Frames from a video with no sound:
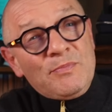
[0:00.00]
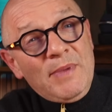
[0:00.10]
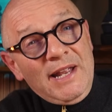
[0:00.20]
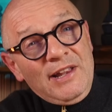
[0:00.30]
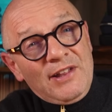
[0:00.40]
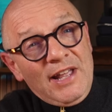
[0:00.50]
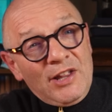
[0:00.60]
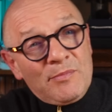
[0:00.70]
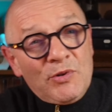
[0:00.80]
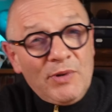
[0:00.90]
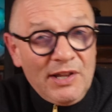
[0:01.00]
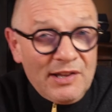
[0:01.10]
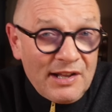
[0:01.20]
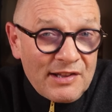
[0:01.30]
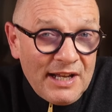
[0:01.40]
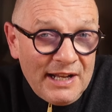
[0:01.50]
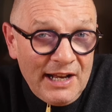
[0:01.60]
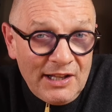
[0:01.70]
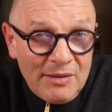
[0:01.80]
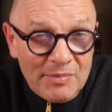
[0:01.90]
means it's between 60 and
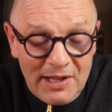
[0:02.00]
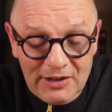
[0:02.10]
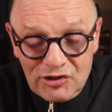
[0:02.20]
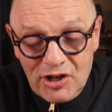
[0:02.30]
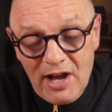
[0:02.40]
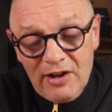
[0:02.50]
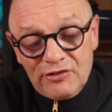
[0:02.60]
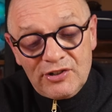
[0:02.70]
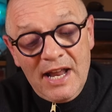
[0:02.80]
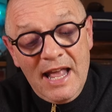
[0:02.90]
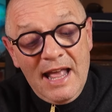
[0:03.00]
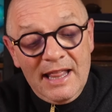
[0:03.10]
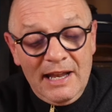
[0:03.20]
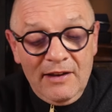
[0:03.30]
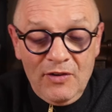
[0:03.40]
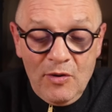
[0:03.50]
80% charged. Then if you